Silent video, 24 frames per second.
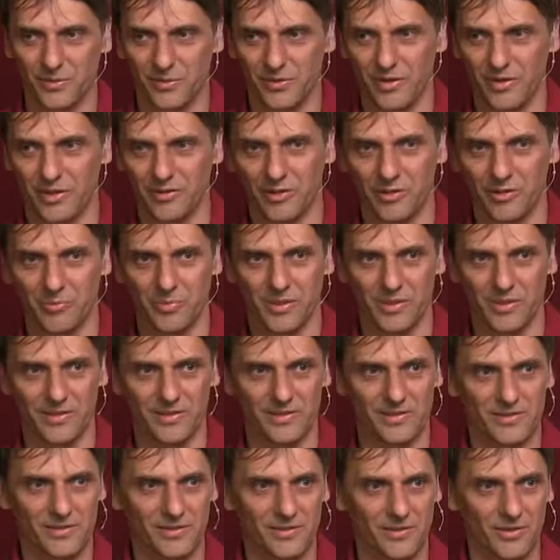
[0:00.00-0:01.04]
great
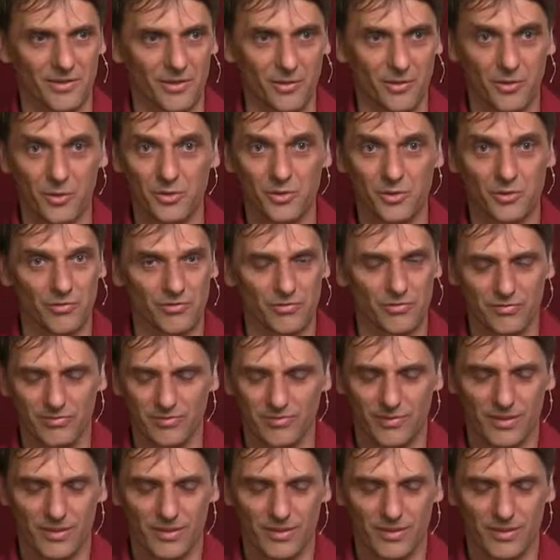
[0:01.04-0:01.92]
grandparents. Lots of